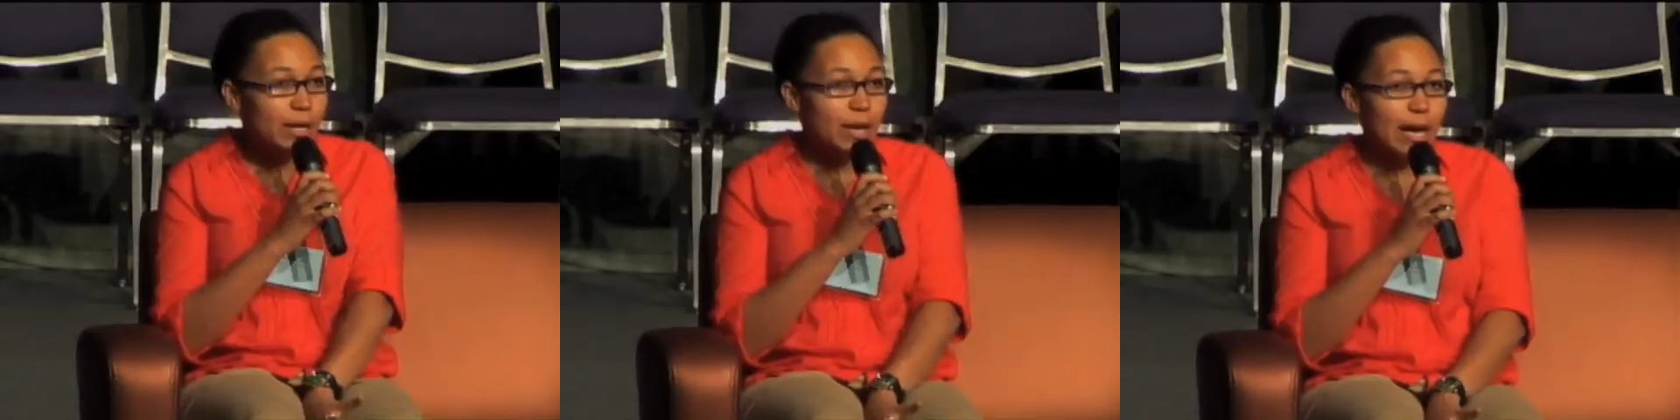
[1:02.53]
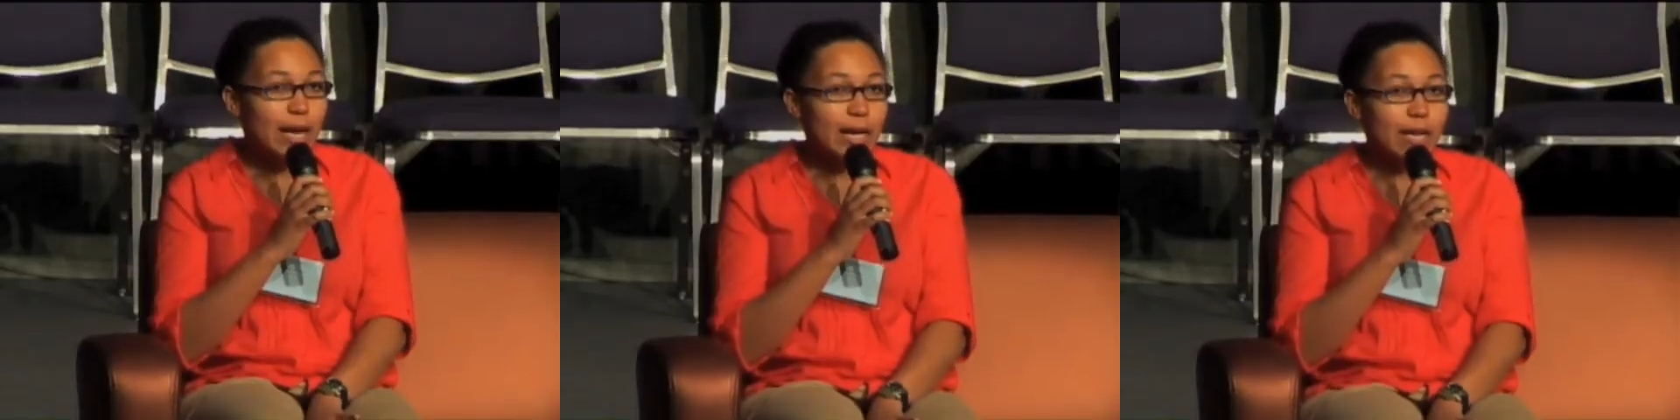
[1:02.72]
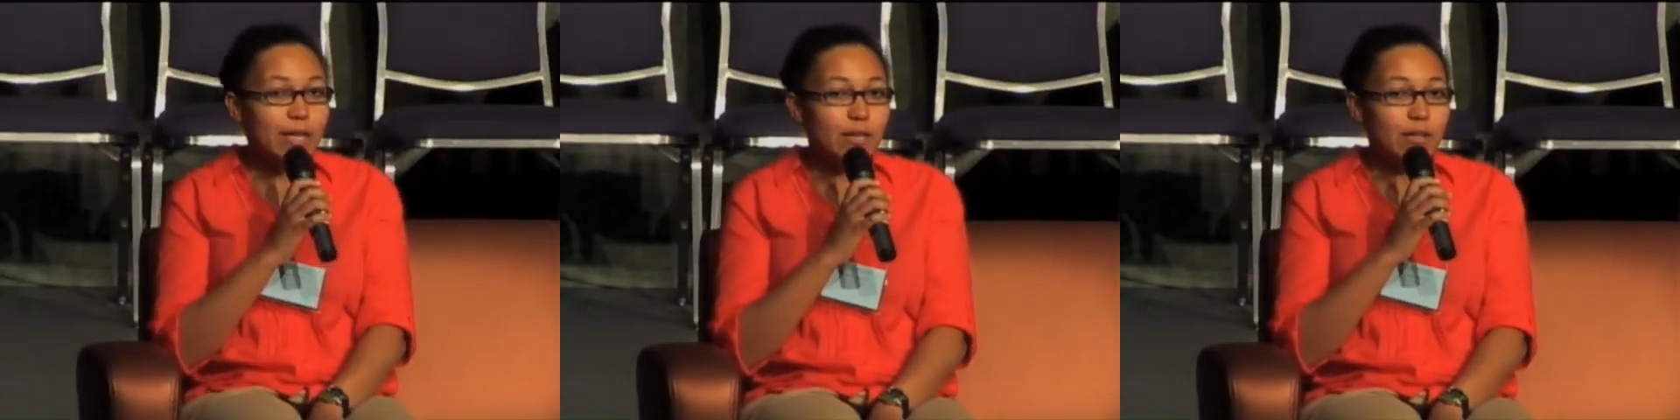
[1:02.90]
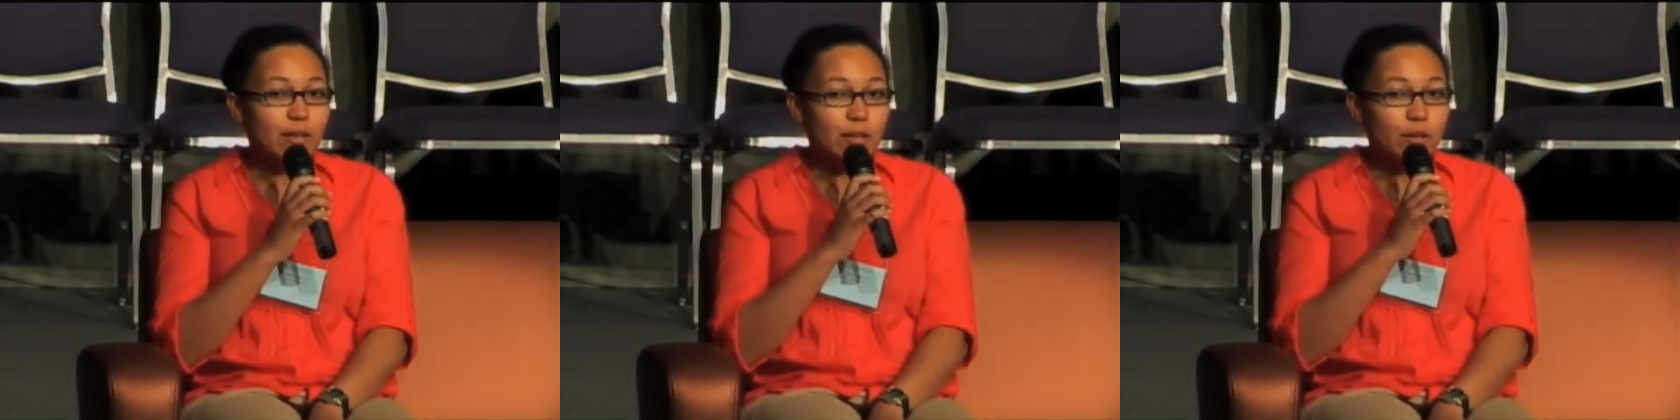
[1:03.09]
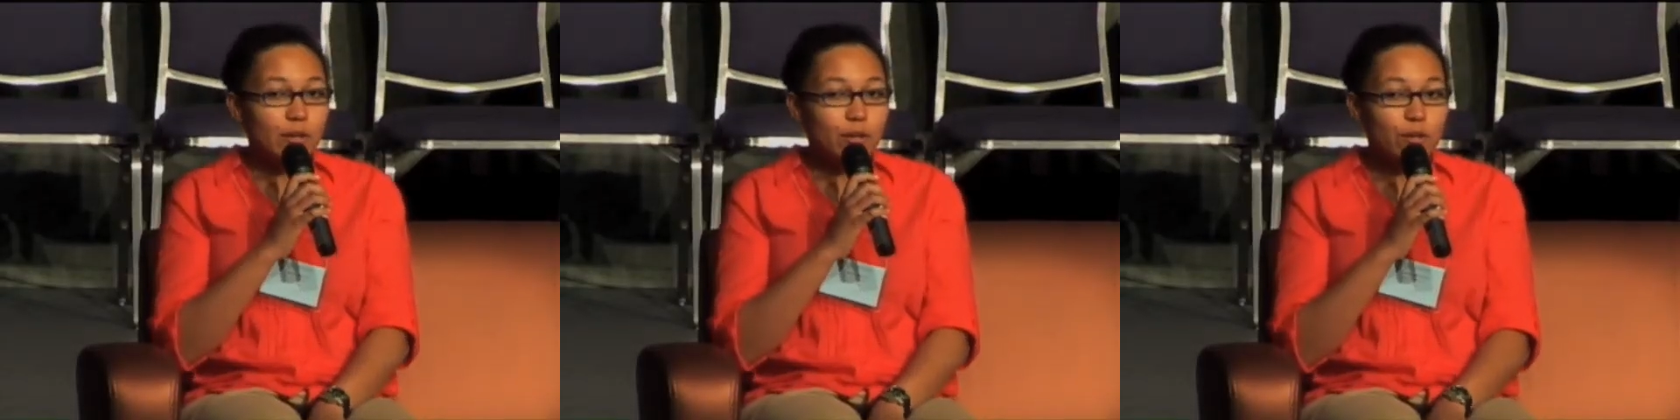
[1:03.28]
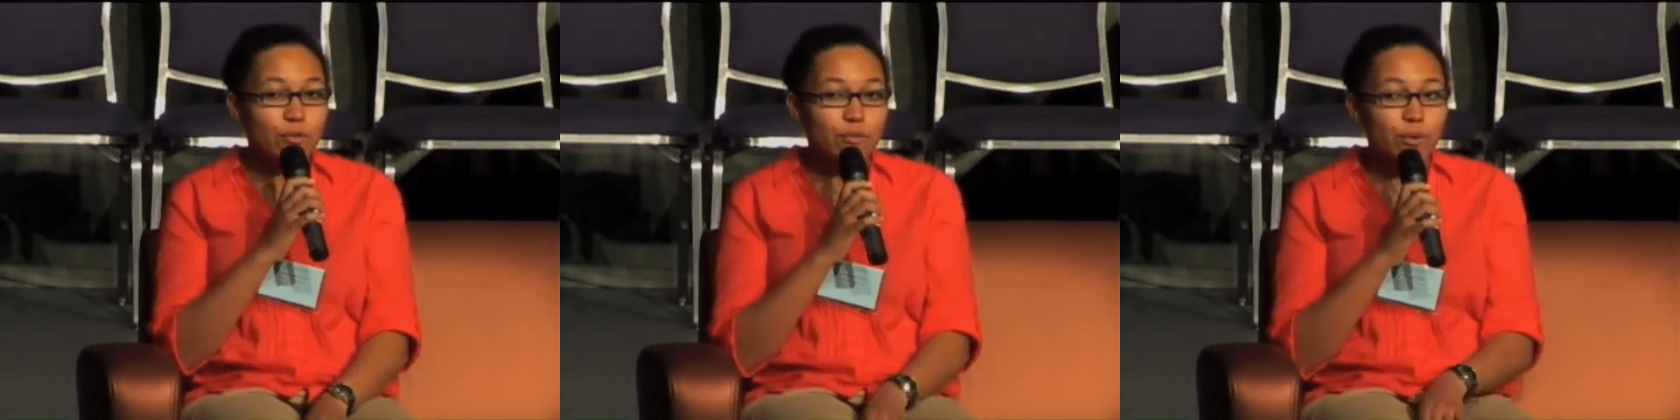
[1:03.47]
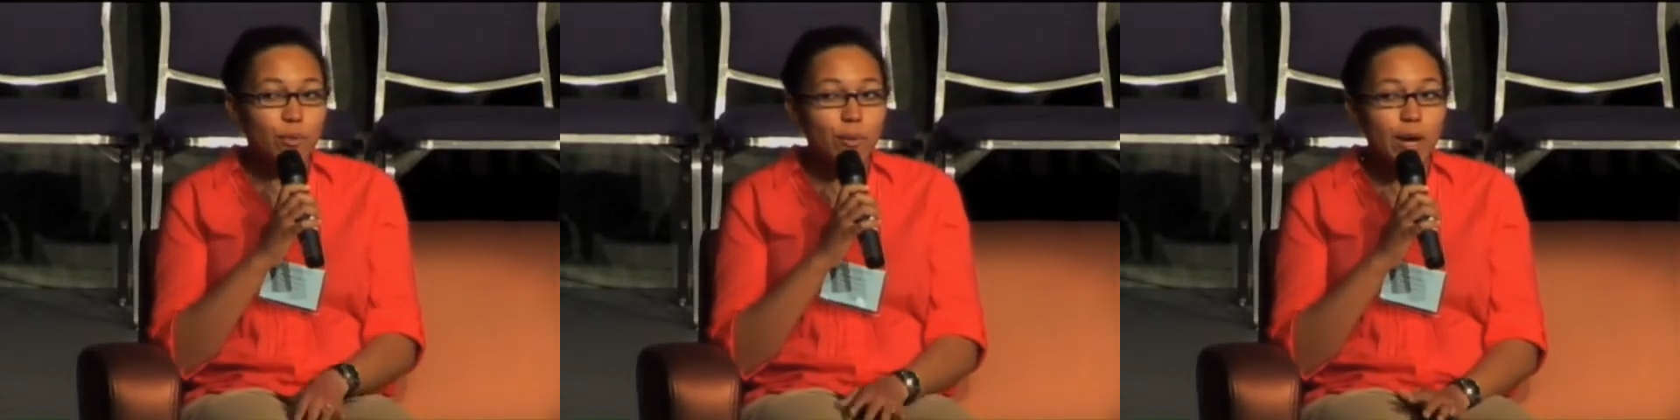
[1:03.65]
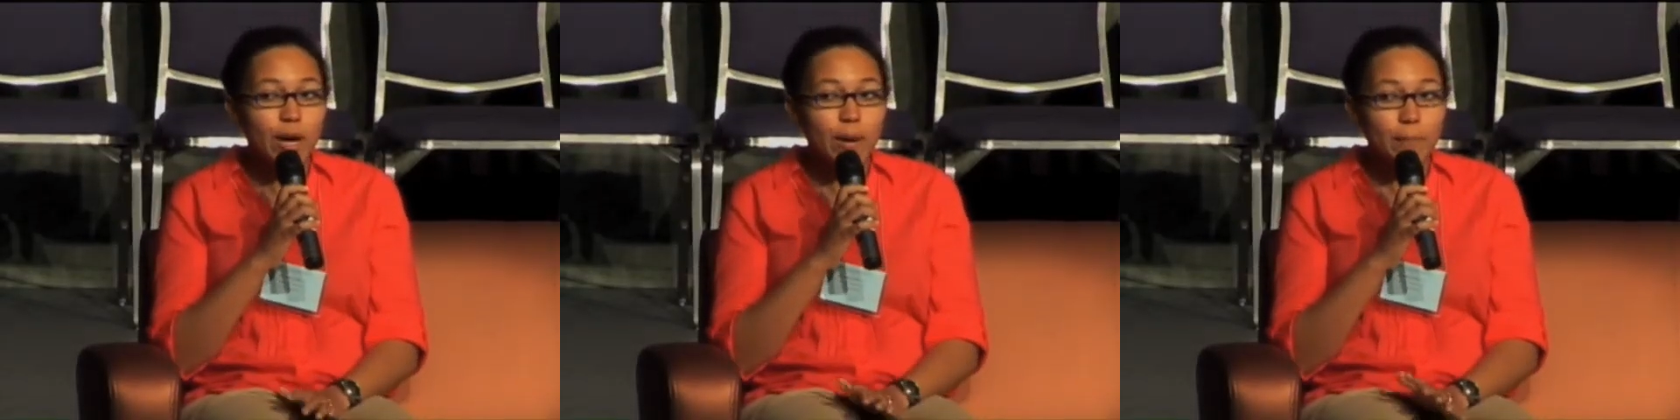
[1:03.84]
I
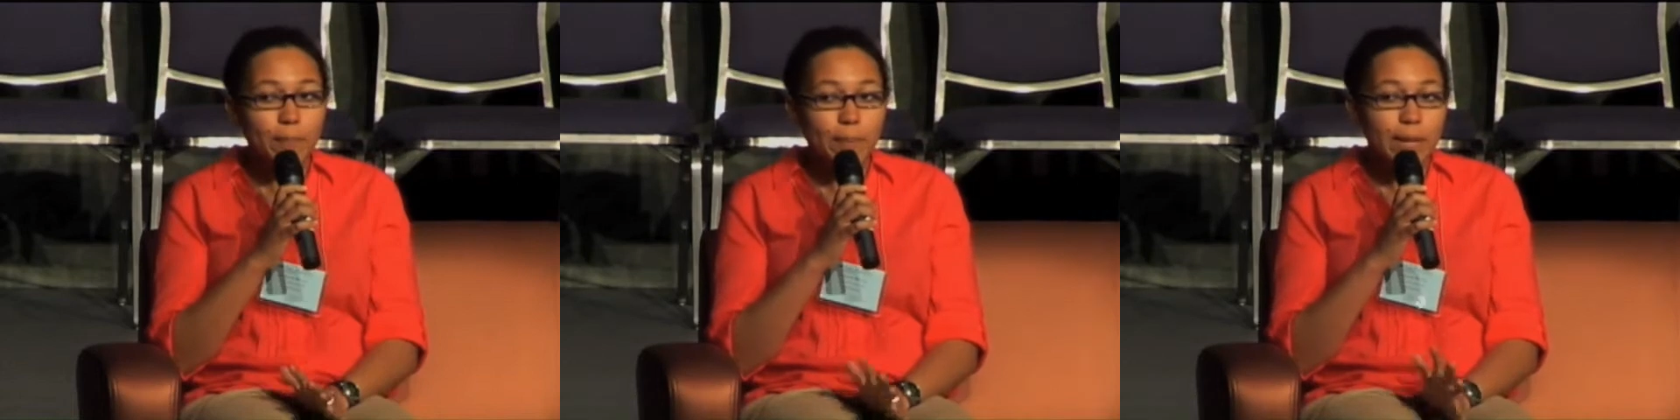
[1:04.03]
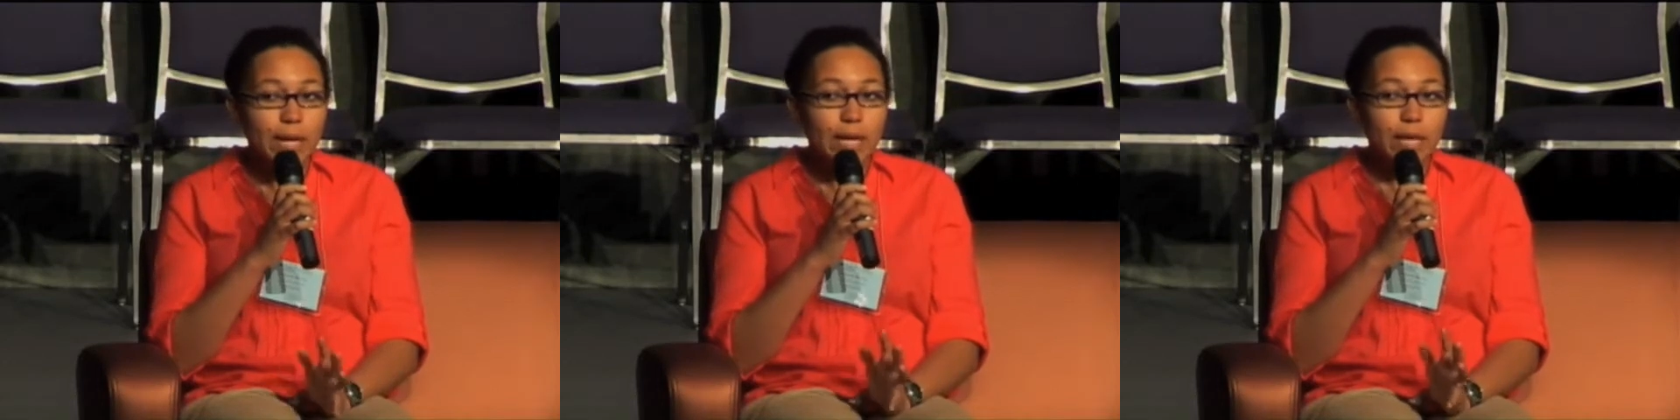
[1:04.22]
grew up